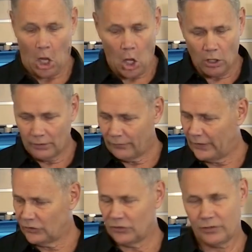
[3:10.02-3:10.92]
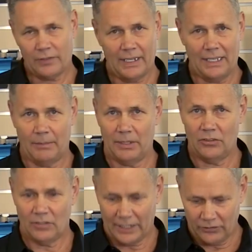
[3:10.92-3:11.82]
All the features you find in the
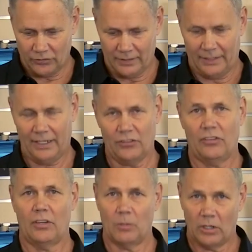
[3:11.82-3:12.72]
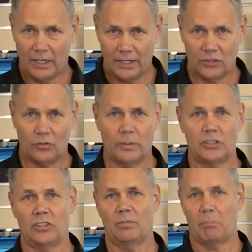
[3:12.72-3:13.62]
midsize are in this. Thermal cutout
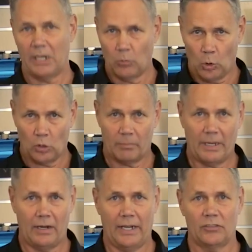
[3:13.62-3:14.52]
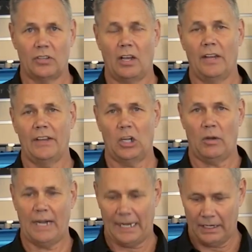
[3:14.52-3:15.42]
switches, big roller bearings on the
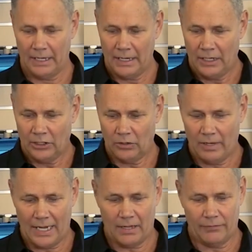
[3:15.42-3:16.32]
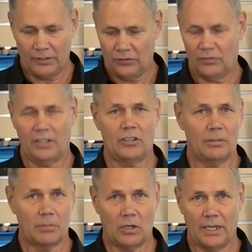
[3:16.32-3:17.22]
crank. You have
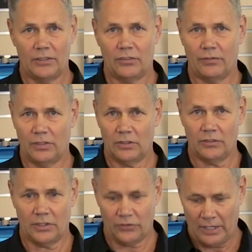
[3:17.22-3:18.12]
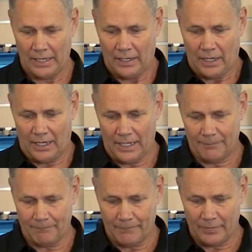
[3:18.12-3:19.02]
sintered bronze filters.
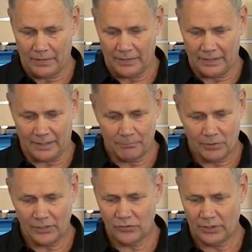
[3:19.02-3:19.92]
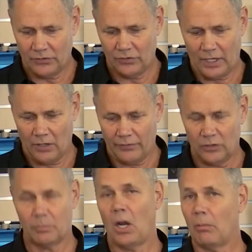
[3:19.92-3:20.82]
The compressor itself
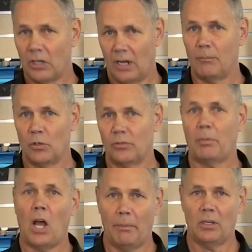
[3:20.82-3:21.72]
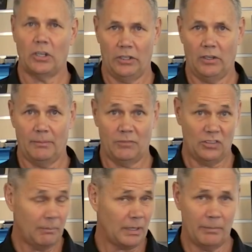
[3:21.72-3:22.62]
is probably our most popular unit,
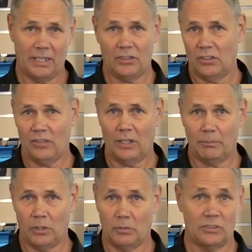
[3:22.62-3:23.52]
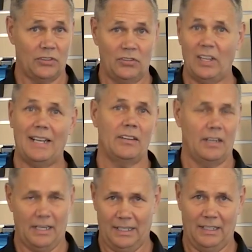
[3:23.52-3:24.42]
simply because its output, which is second to
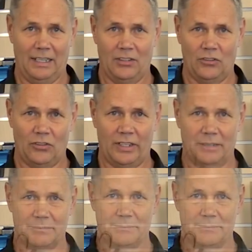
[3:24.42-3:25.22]
none in the industry.